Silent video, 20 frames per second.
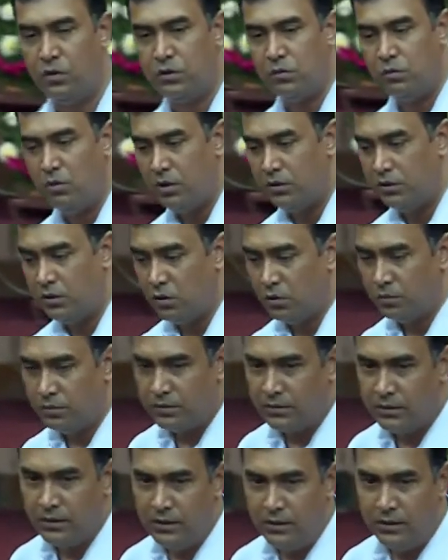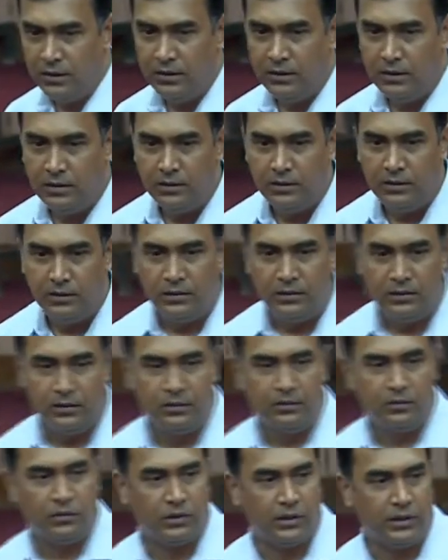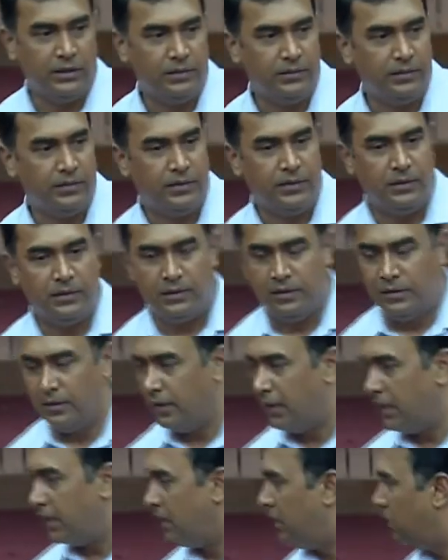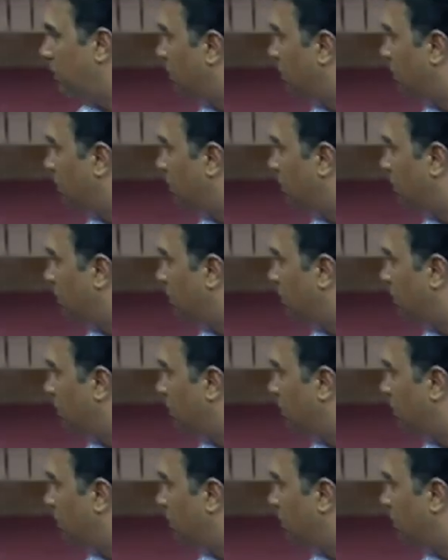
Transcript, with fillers: small genomes. Okay? And it